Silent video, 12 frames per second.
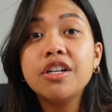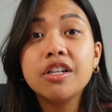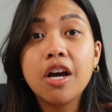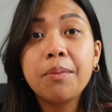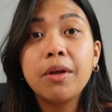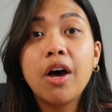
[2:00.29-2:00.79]
in a
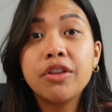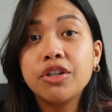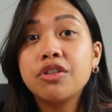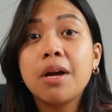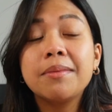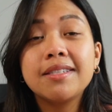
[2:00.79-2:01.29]
couple other
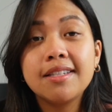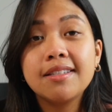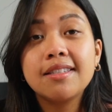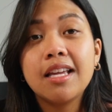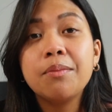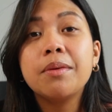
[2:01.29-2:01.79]
dramas
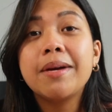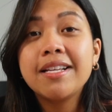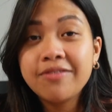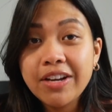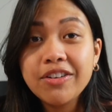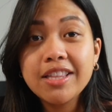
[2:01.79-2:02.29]
since then, but my
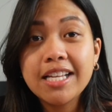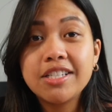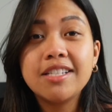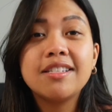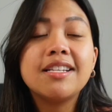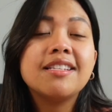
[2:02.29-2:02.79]
favorite that
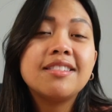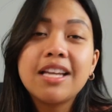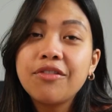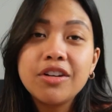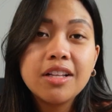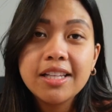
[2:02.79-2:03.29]
she's in has
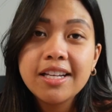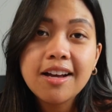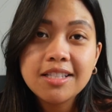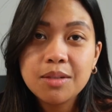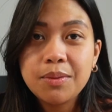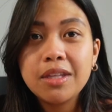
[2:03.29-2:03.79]
definitely
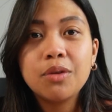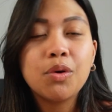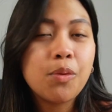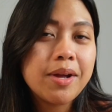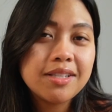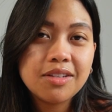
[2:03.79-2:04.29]
got to be The
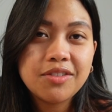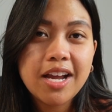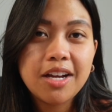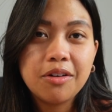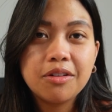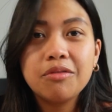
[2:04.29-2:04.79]
Romance of
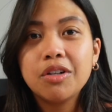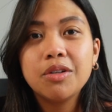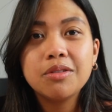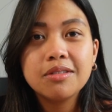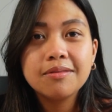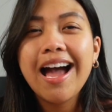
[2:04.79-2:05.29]
Tiger and
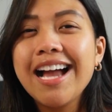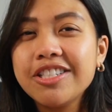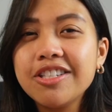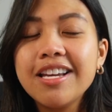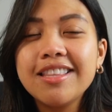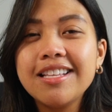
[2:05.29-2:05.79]
Rose.
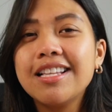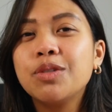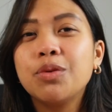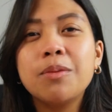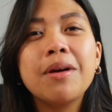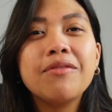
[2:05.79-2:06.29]
Actually, I think that's
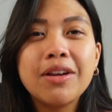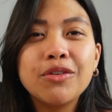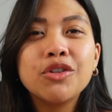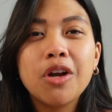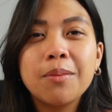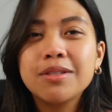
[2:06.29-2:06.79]
one of my
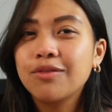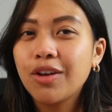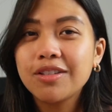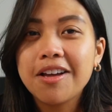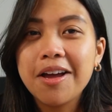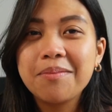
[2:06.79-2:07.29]
favorite dramas of
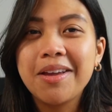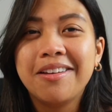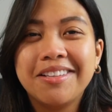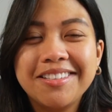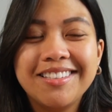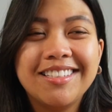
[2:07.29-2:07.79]
all time.
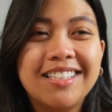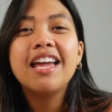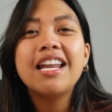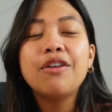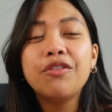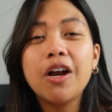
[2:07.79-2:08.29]

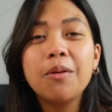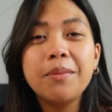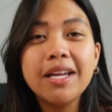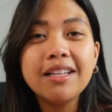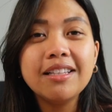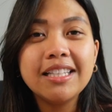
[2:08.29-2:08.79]
Now for our
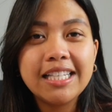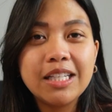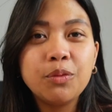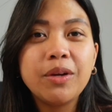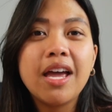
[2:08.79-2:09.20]
male lead, we